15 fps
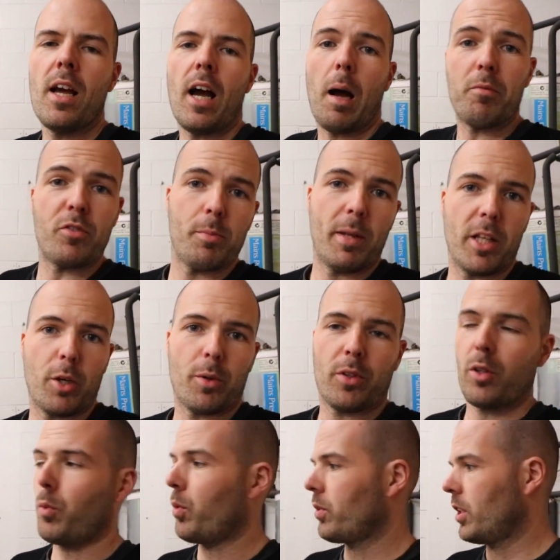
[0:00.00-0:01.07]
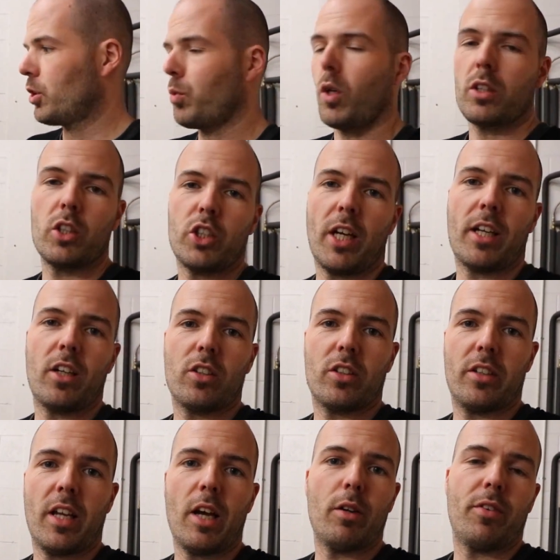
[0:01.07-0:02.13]
I'm familiar with the, this water jet cutter
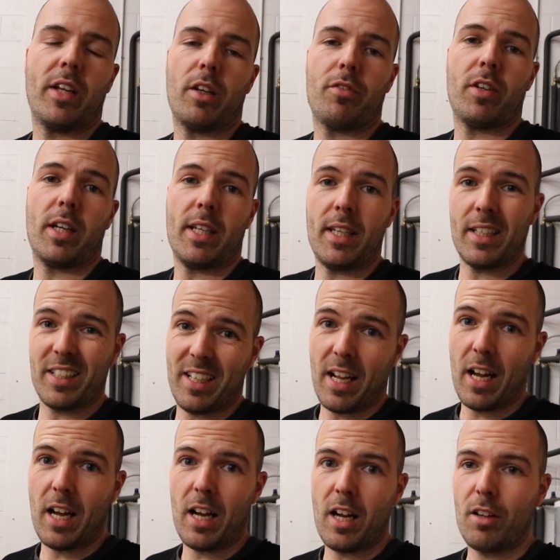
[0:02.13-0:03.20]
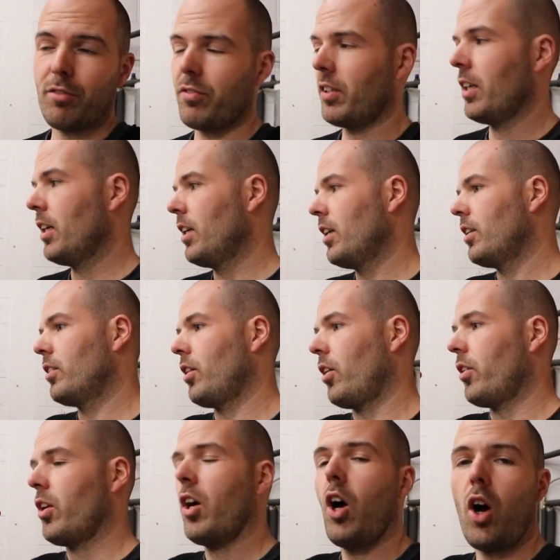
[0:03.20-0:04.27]
now, I've had it for a year and a half,
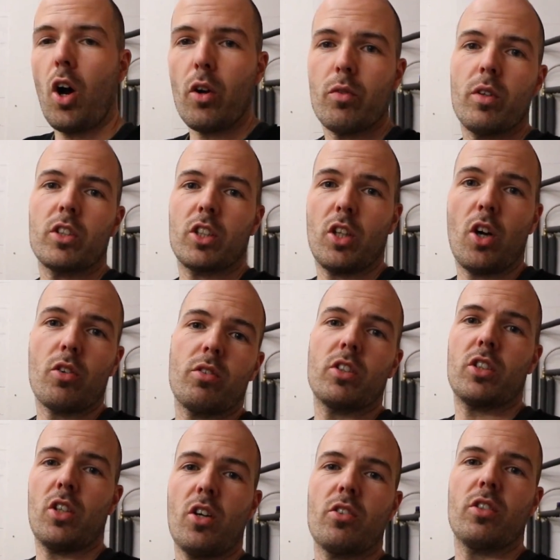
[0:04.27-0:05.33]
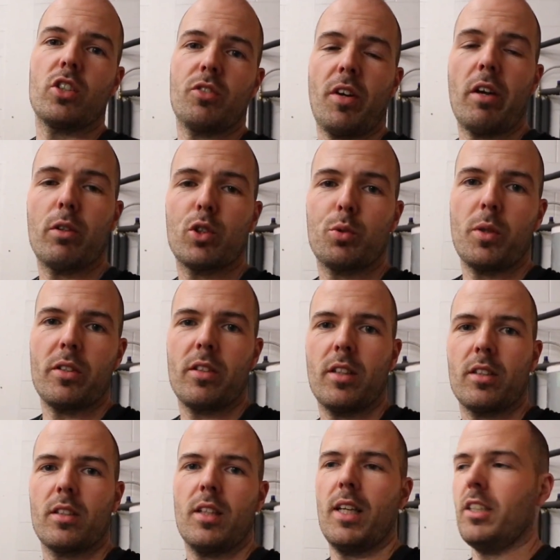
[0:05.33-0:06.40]
done hundreds and hundreds and hundreds of hours with
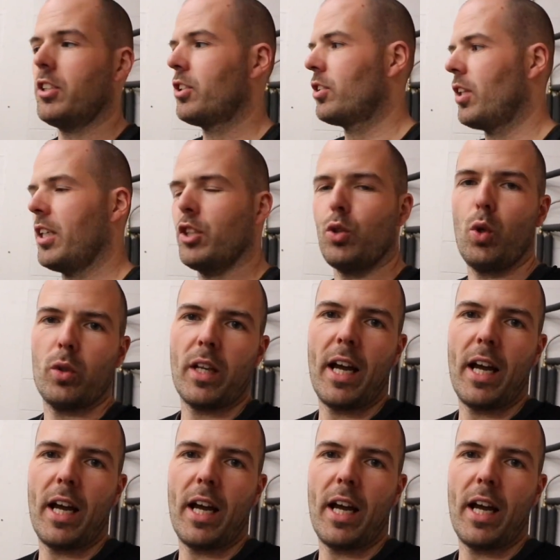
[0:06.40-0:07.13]
it. It's it's old